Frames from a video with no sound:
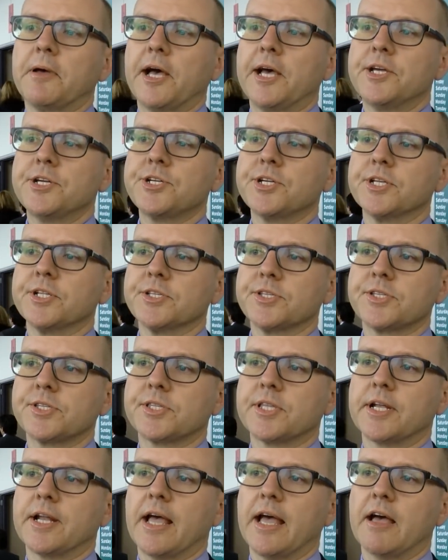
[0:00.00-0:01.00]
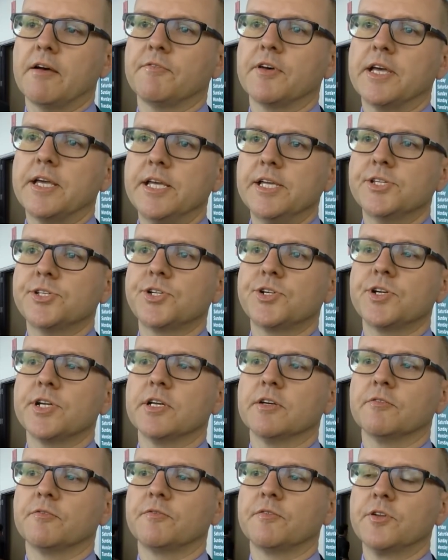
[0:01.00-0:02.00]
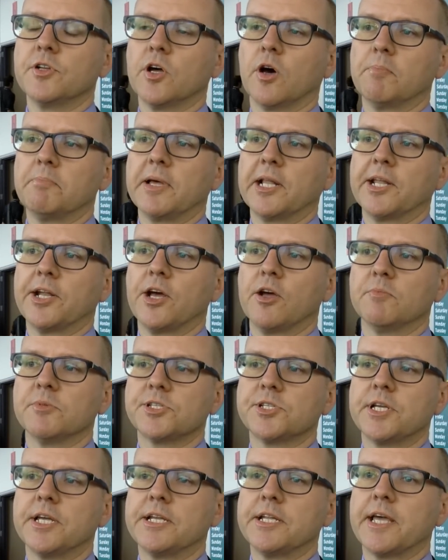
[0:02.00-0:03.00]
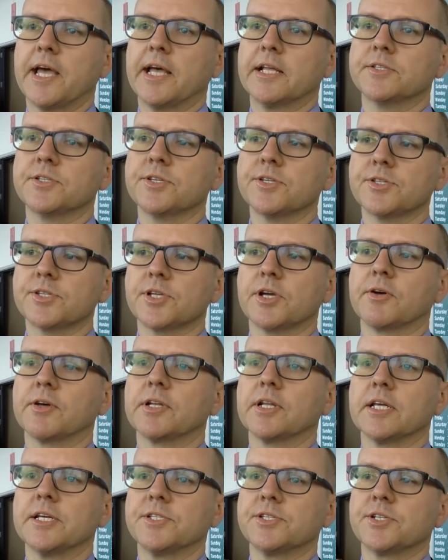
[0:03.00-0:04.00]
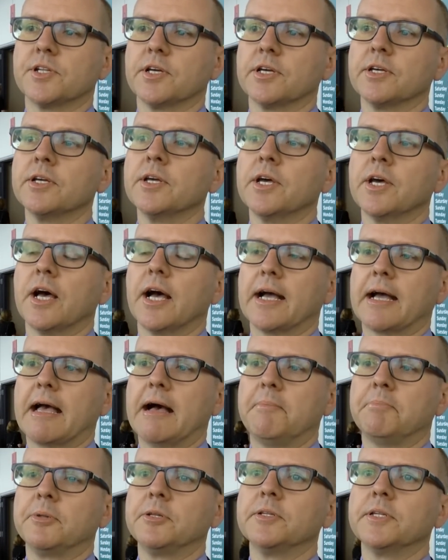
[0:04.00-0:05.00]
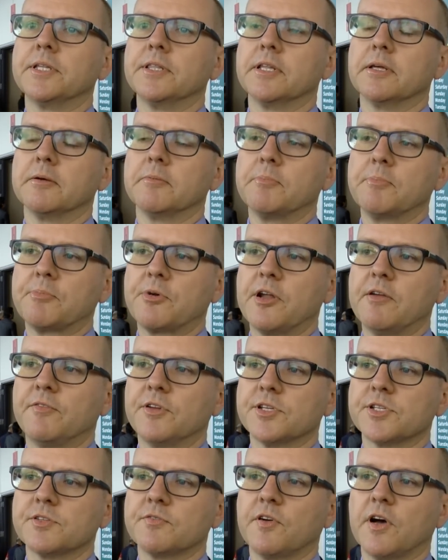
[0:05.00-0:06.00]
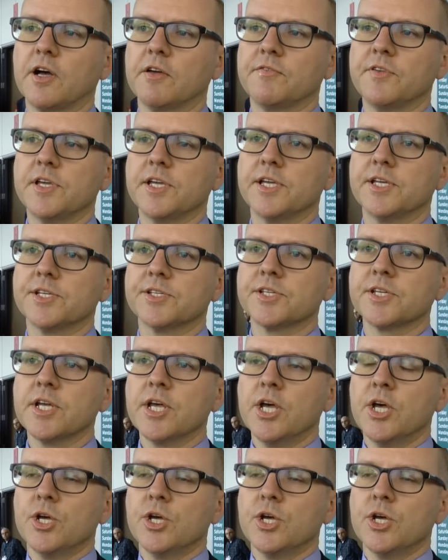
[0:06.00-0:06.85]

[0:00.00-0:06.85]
patients that have a history of non-melanoma skin cancer, so at least a couple in the previous 5 years,